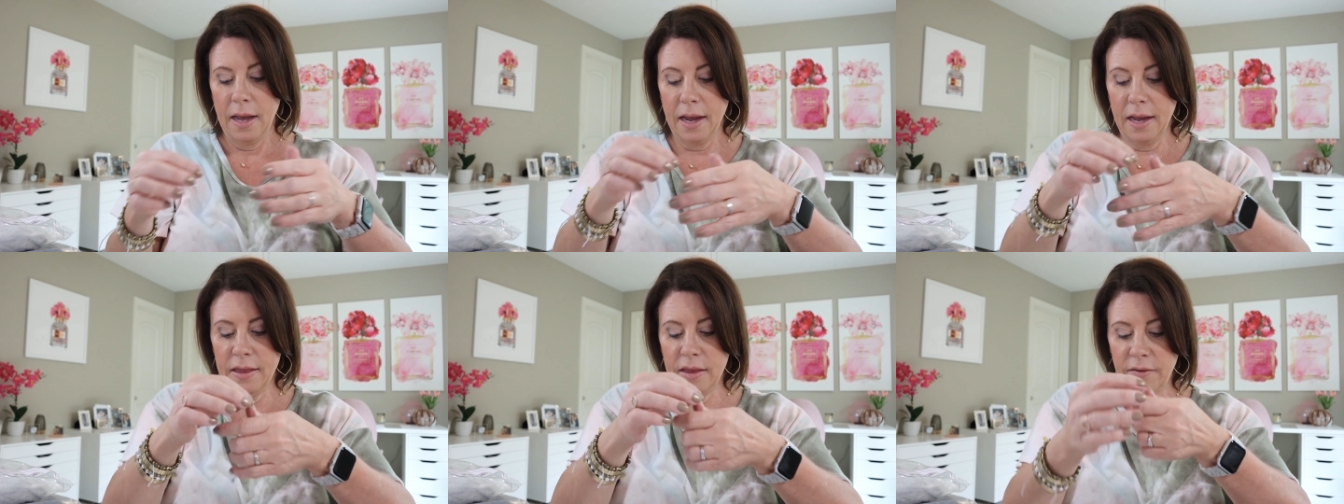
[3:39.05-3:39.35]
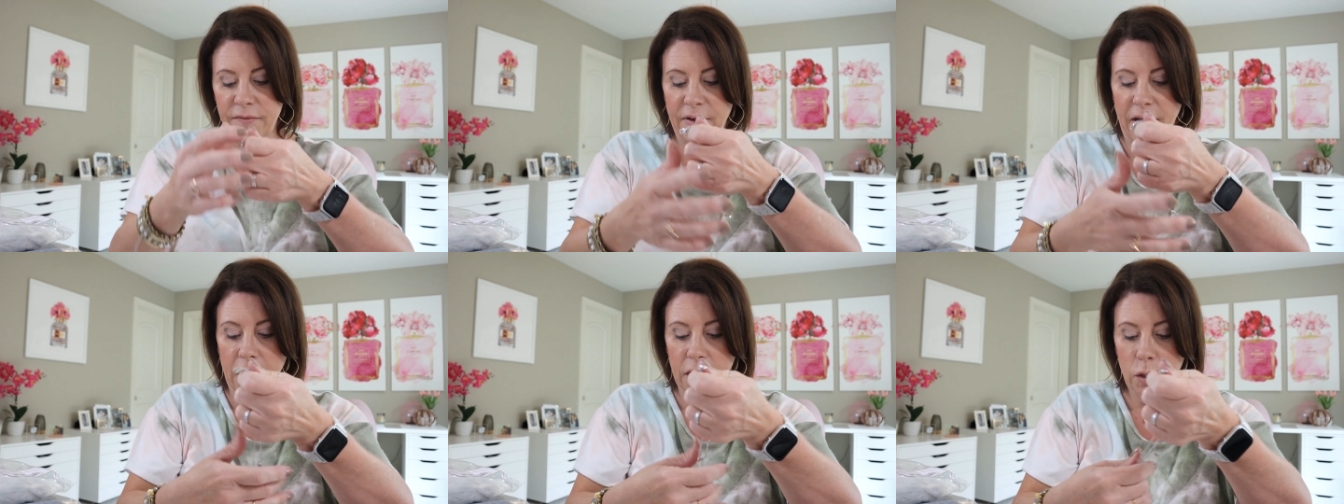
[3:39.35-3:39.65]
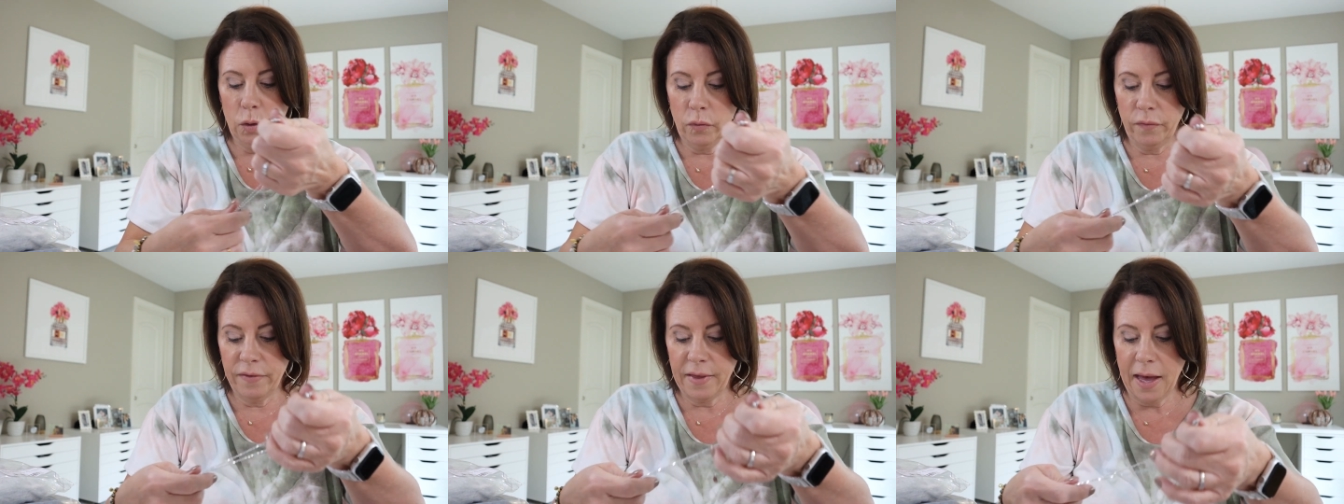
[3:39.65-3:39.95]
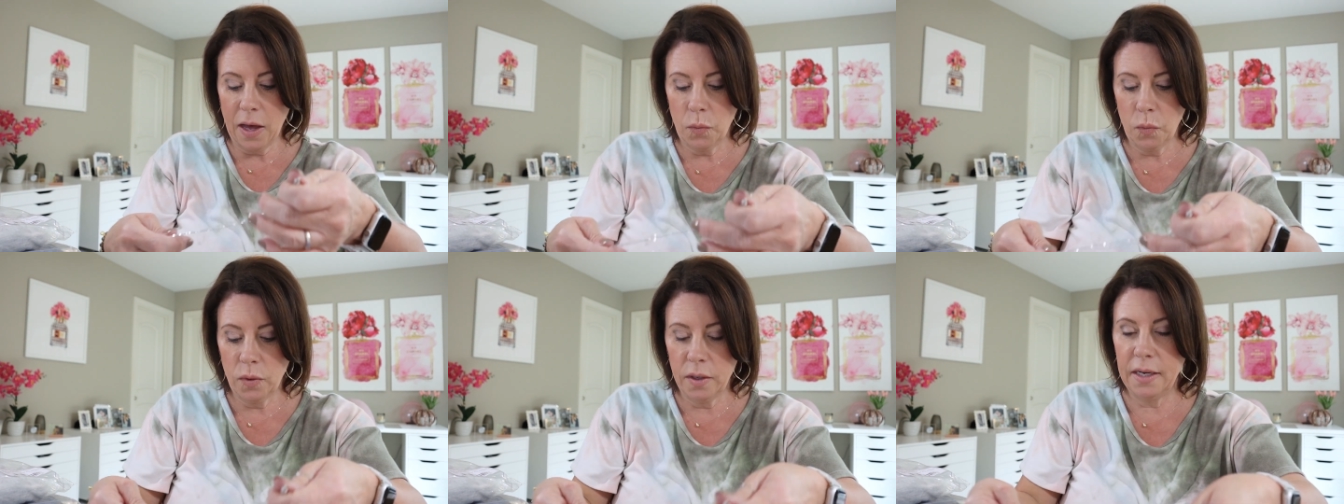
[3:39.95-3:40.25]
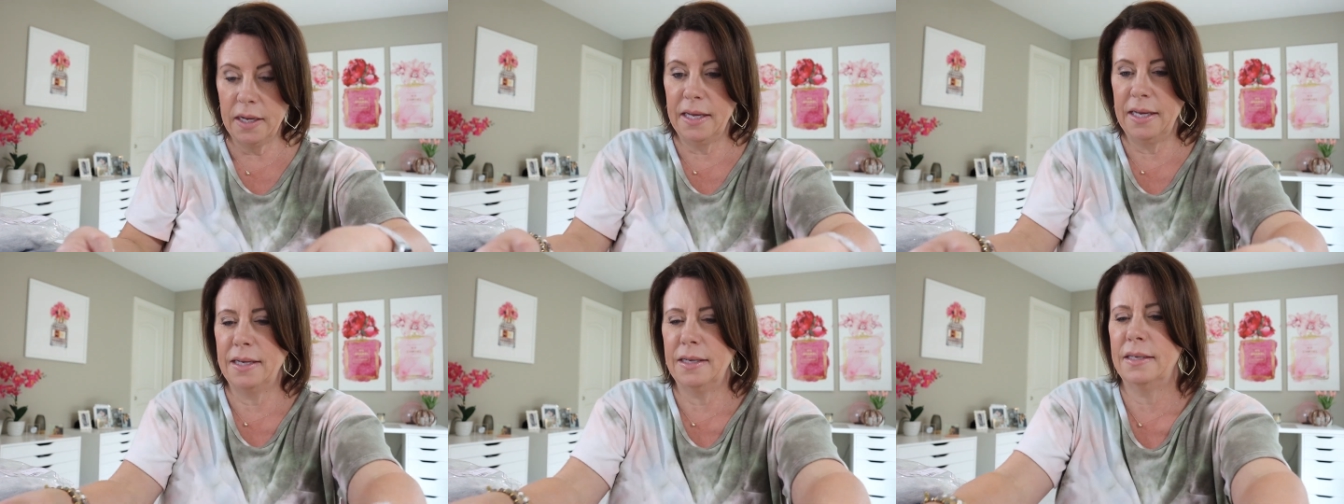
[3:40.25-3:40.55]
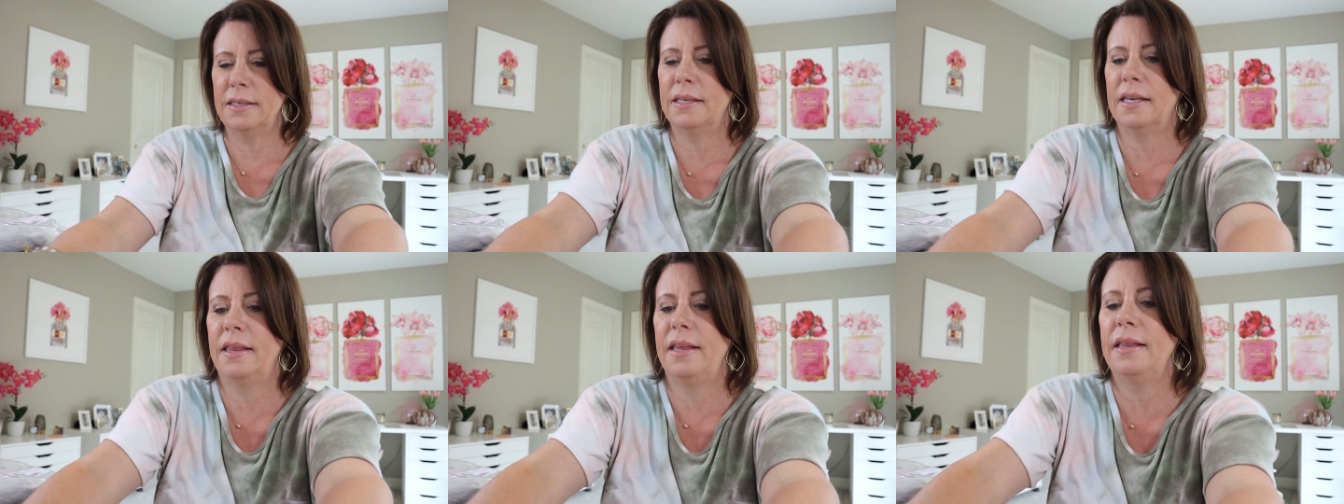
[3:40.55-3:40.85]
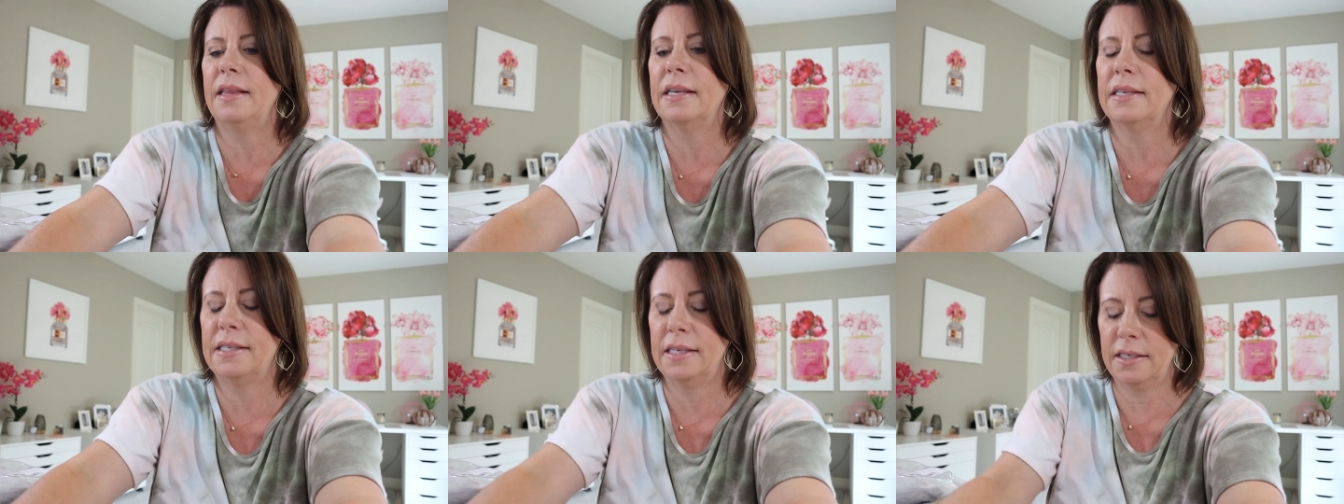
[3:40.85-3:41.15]
And the value of that one is, I
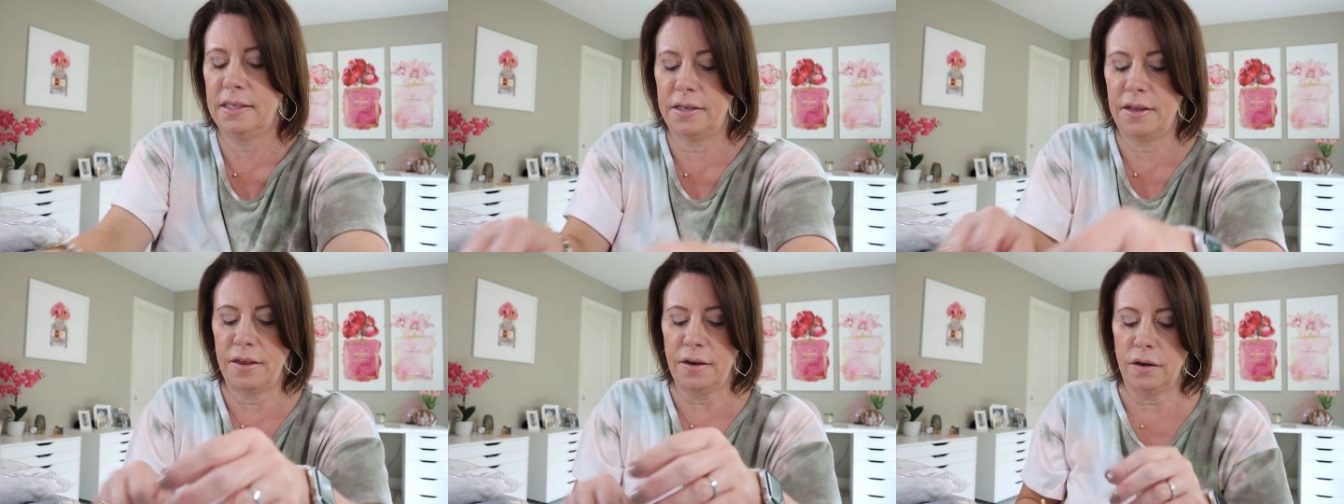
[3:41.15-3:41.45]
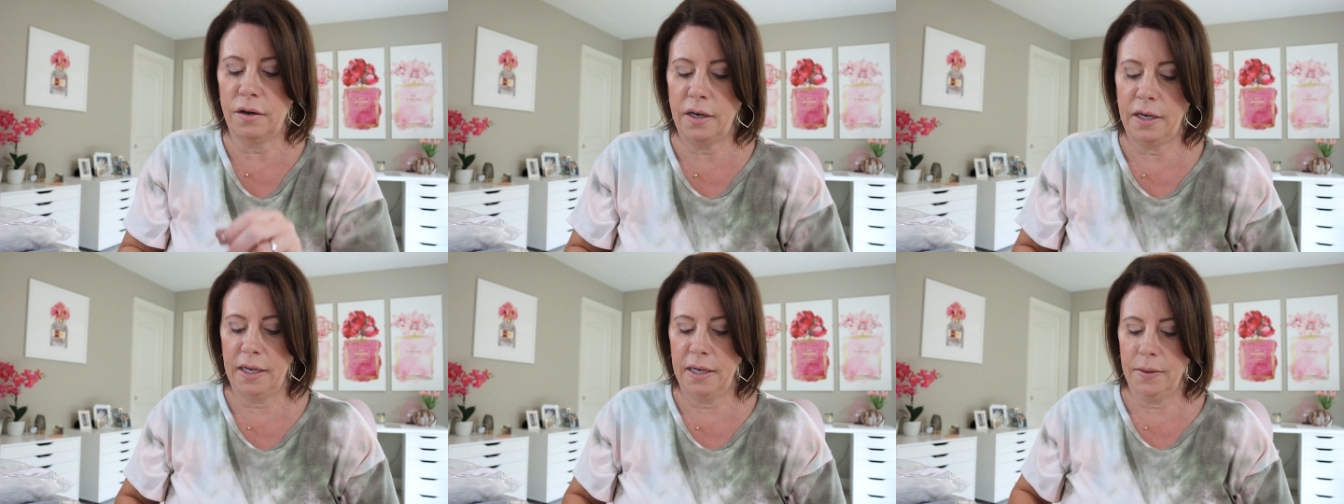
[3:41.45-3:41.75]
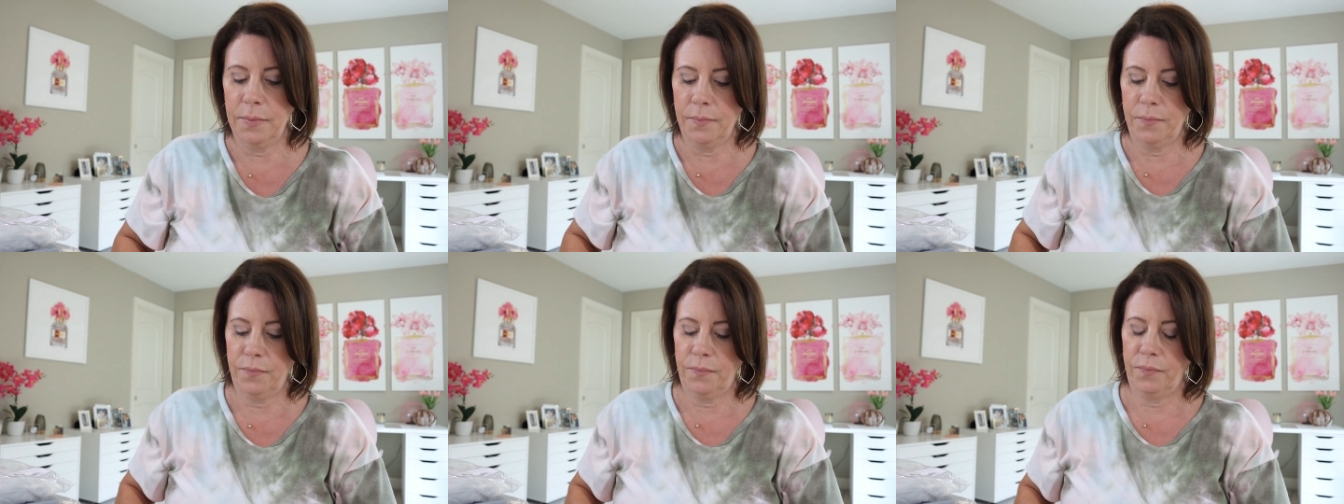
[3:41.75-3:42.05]
think it says 30